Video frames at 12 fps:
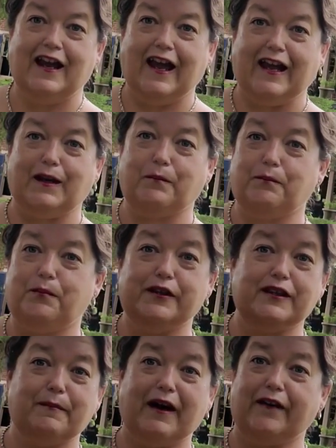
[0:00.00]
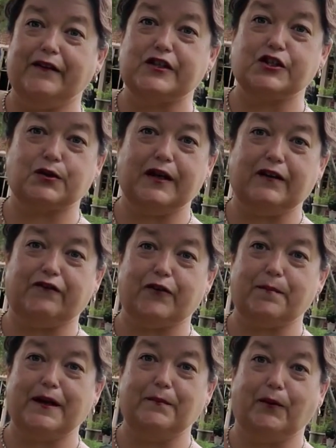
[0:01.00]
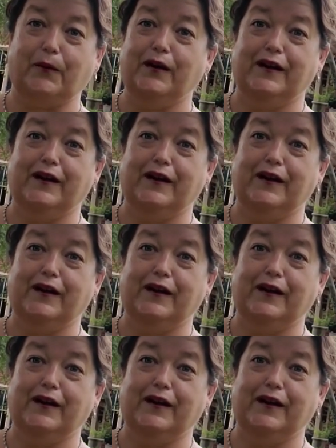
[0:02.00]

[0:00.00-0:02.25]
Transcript: and put them out on the street for people